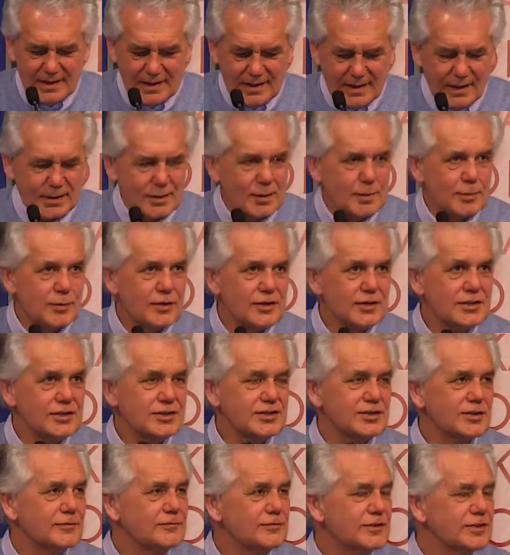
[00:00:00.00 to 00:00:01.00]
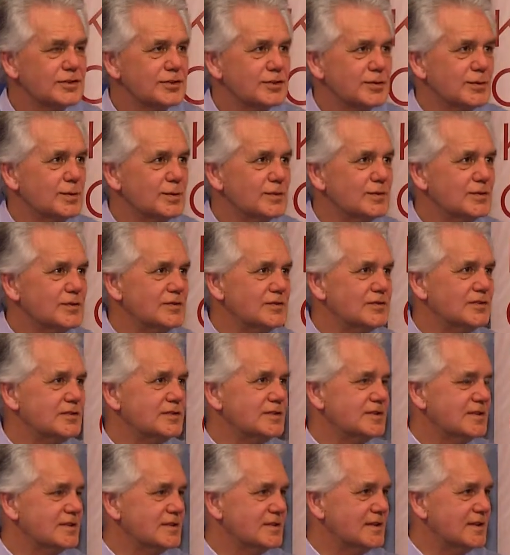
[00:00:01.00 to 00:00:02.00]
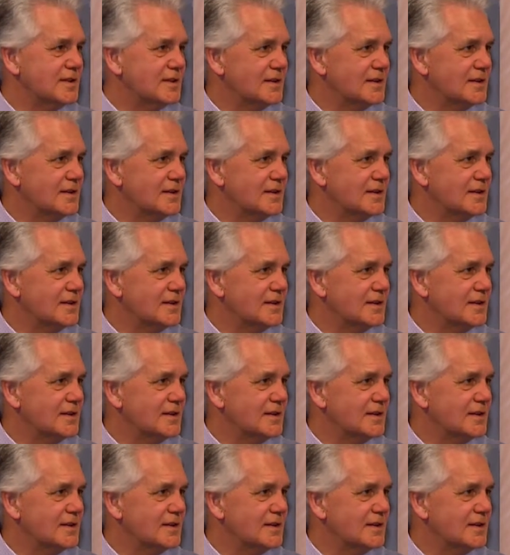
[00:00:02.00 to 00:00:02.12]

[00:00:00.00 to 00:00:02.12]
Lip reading: And the British officials